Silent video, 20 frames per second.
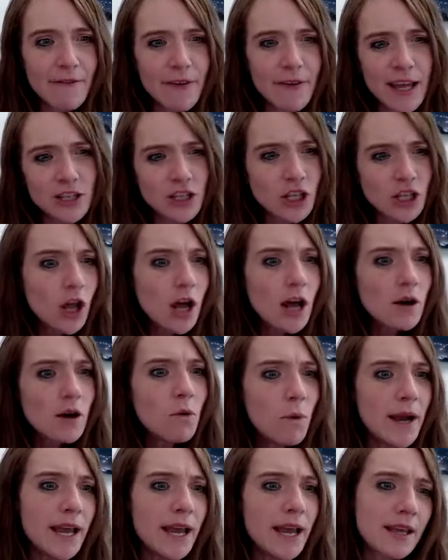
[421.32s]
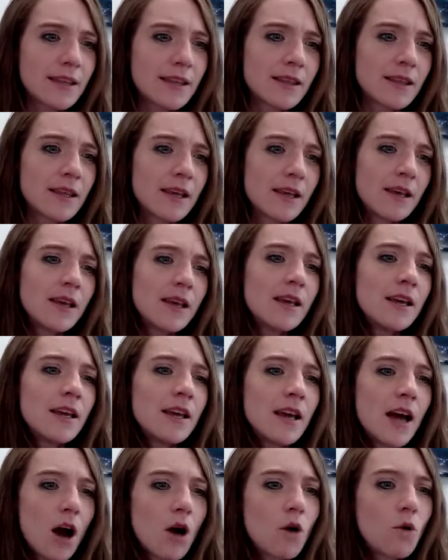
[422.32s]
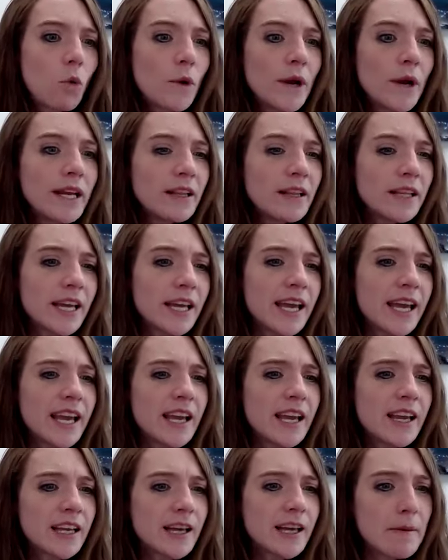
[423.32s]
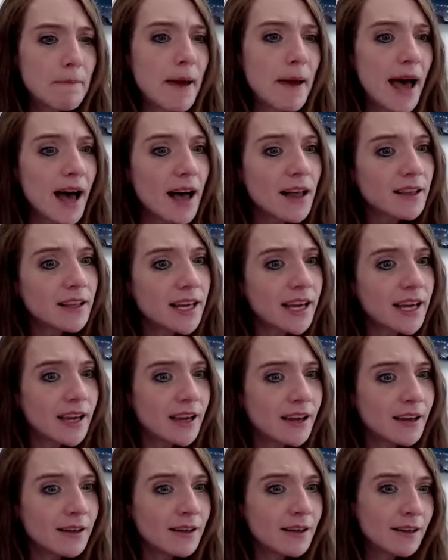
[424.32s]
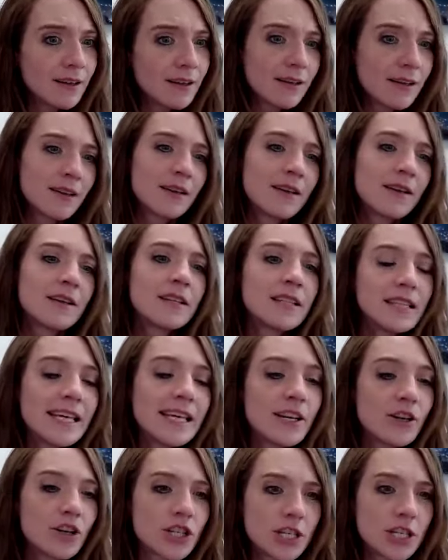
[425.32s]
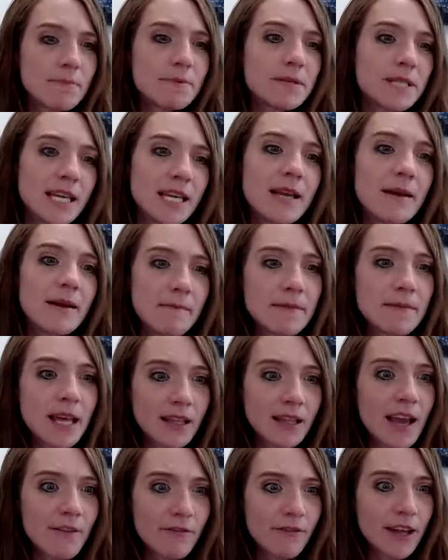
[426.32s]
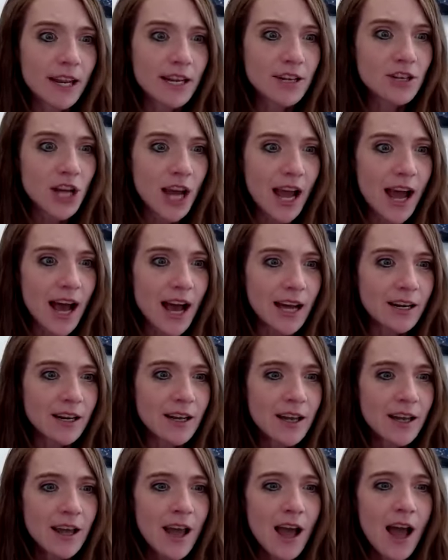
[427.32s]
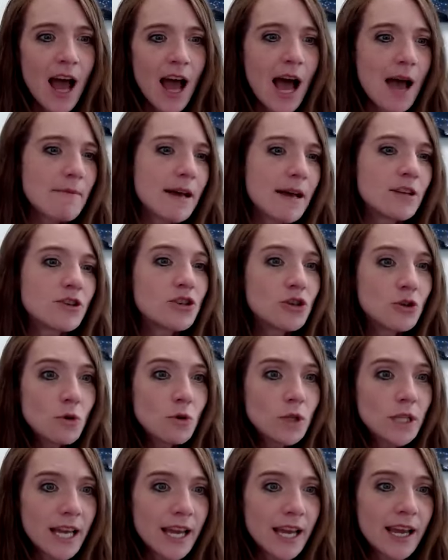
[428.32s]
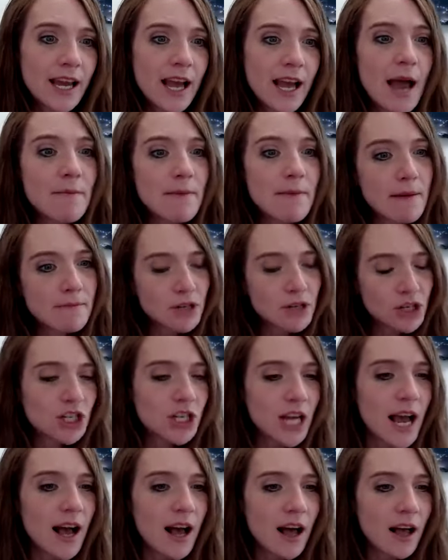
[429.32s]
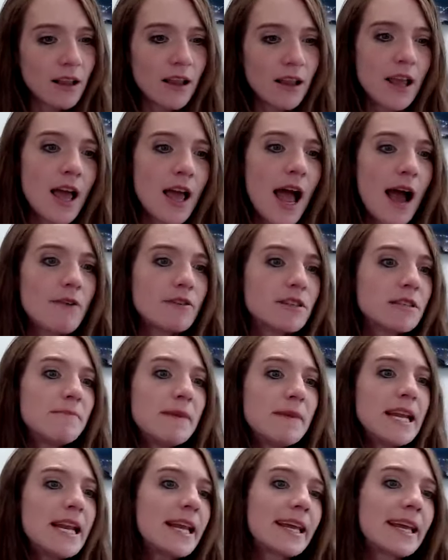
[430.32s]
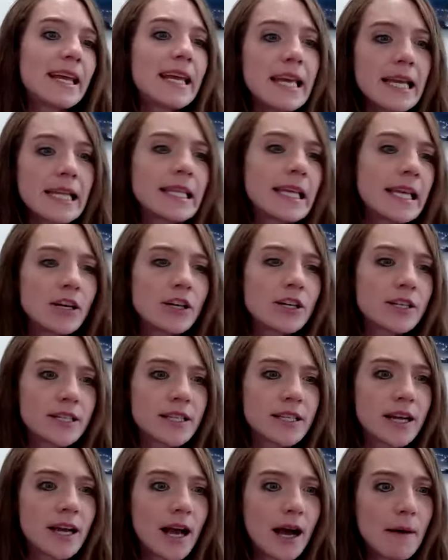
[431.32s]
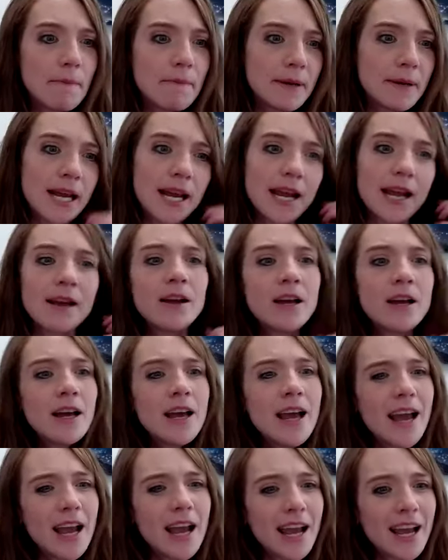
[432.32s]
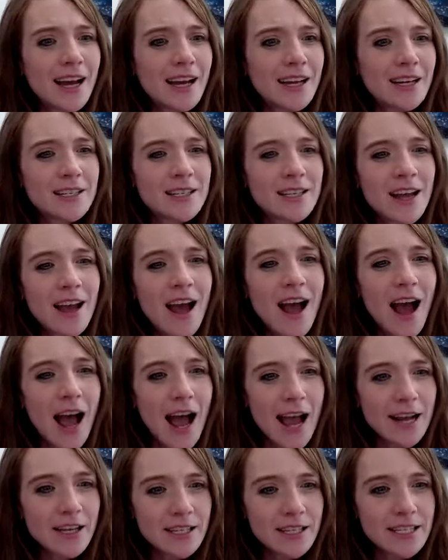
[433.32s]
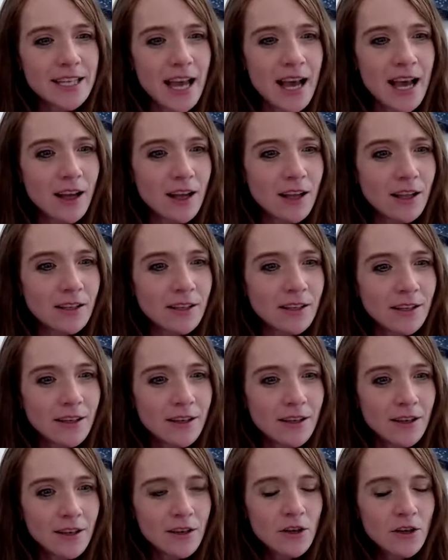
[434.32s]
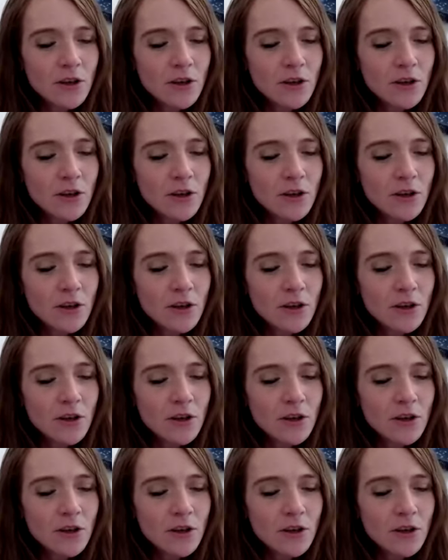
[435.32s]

LifeVantage, along with a really compelling leadership team that LifeVantage had. I met Julie, I met Michelle, I was meeting key leaders in the company, and I could tell